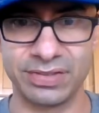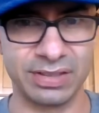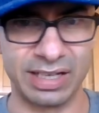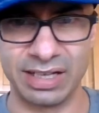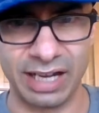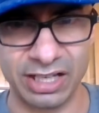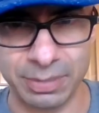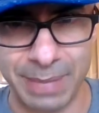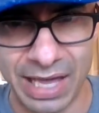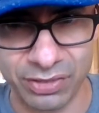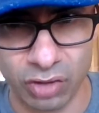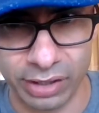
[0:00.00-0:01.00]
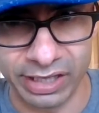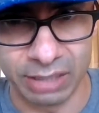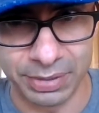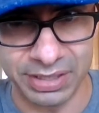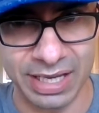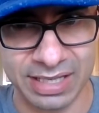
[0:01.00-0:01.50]
yeah, I got the math wrong
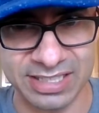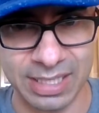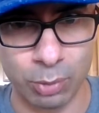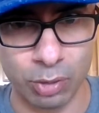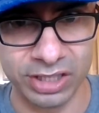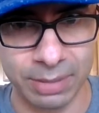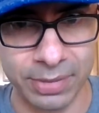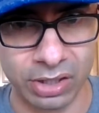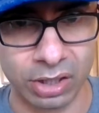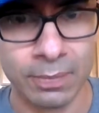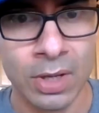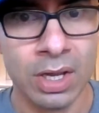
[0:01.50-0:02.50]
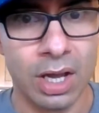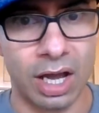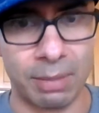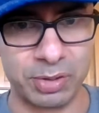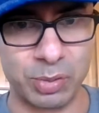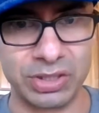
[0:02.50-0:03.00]
here, but yeah, somewhere in the middle
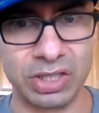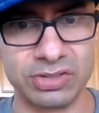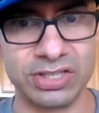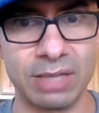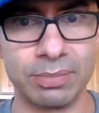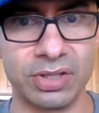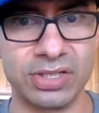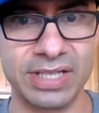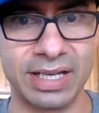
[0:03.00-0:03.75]
uh, between those numbers.